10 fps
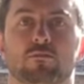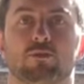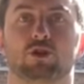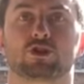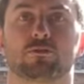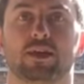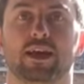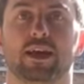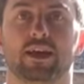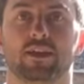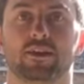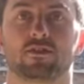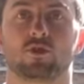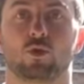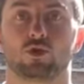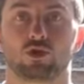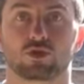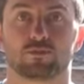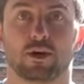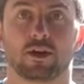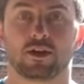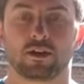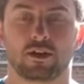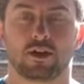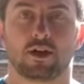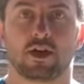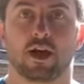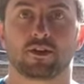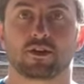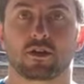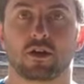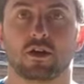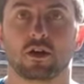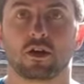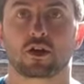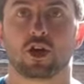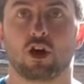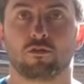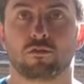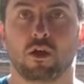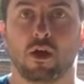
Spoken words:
push them in towards your spine, and cough.